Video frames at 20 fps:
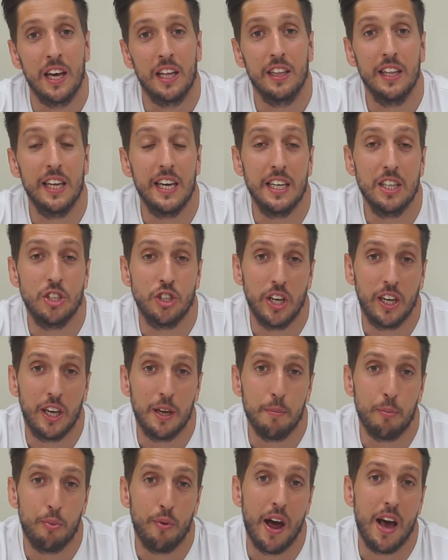lean
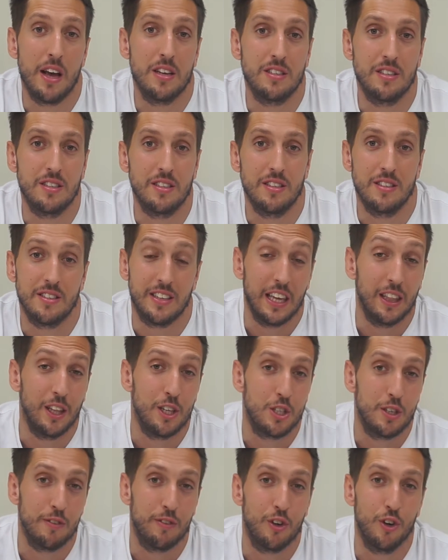chicken breast,
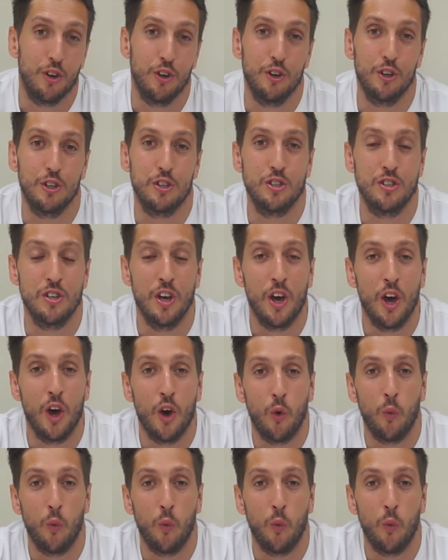skinless of course,